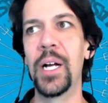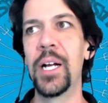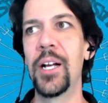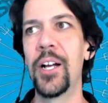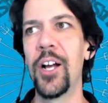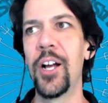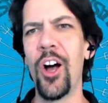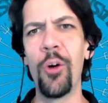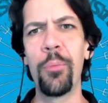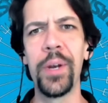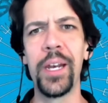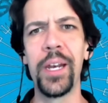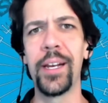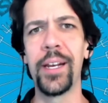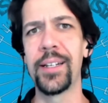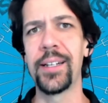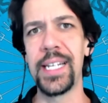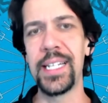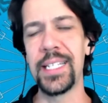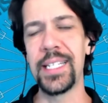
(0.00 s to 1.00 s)
opening a
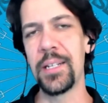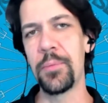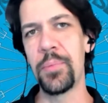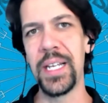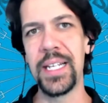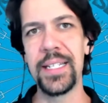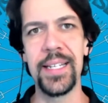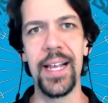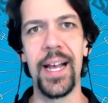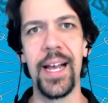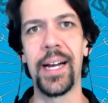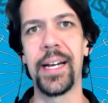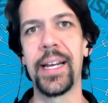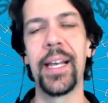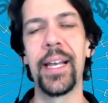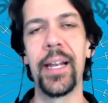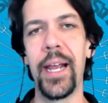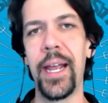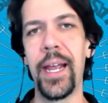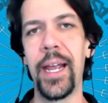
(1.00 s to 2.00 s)
TCP
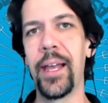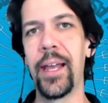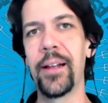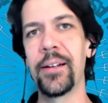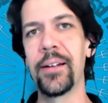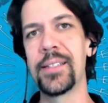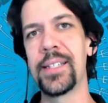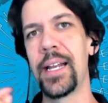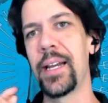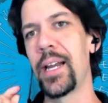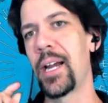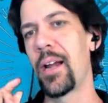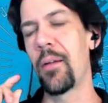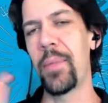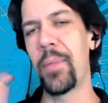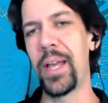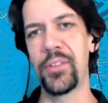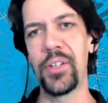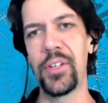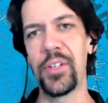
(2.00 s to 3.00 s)
socket and sending a
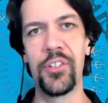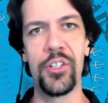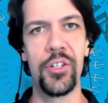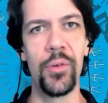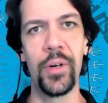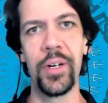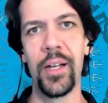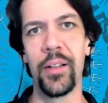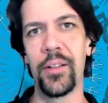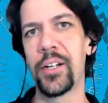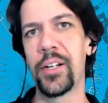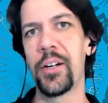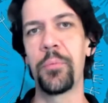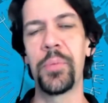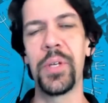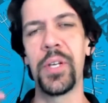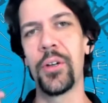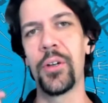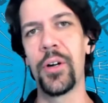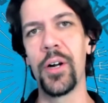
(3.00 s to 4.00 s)
message to another
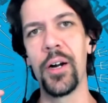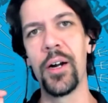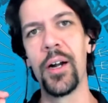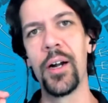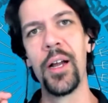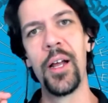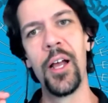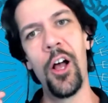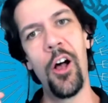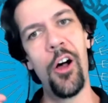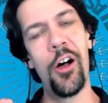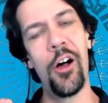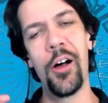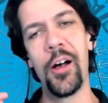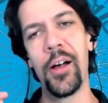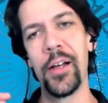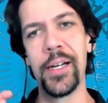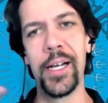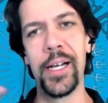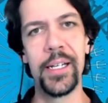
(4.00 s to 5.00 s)
computer
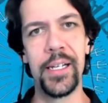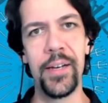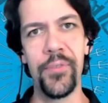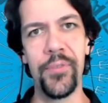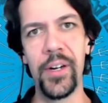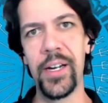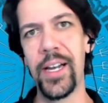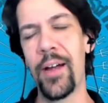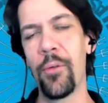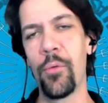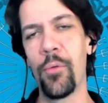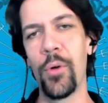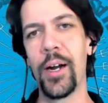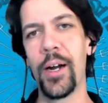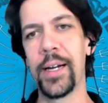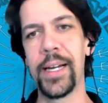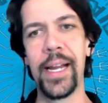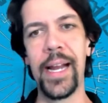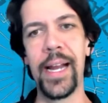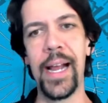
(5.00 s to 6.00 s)
on a different network,
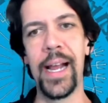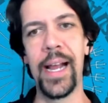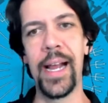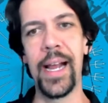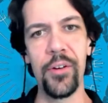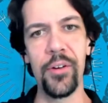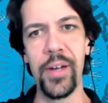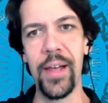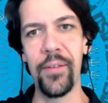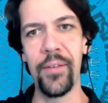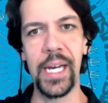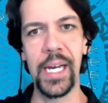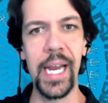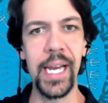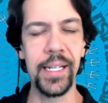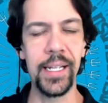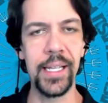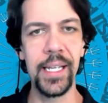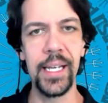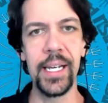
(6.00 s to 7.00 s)
and how do you
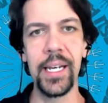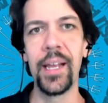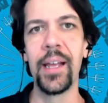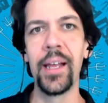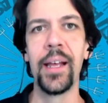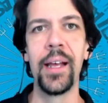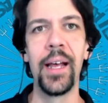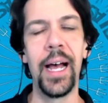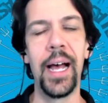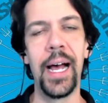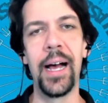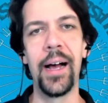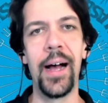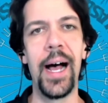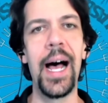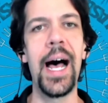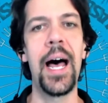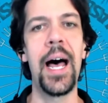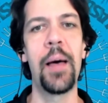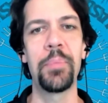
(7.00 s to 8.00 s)
navigate the
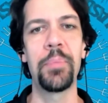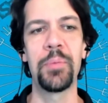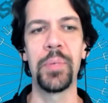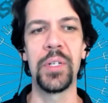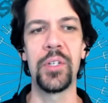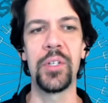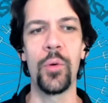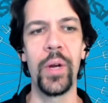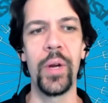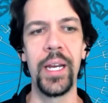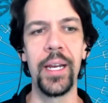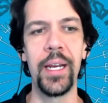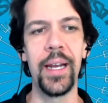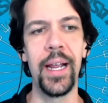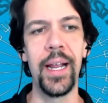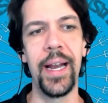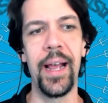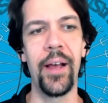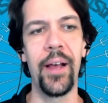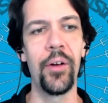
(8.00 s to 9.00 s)
hops between,
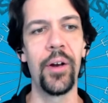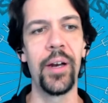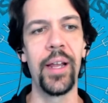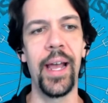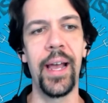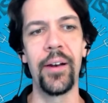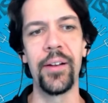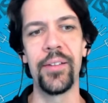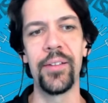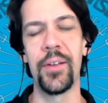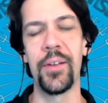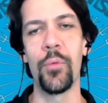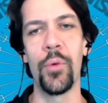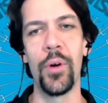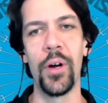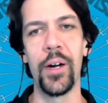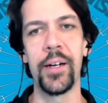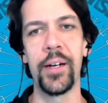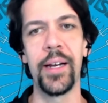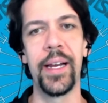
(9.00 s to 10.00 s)
and how does it
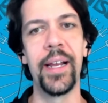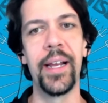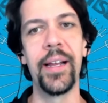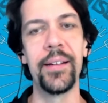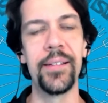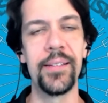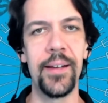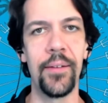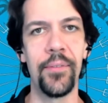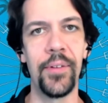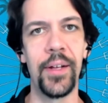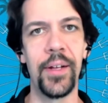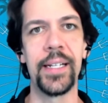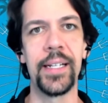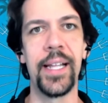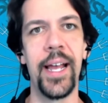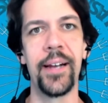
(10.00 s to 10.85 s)
work, and stuff like that.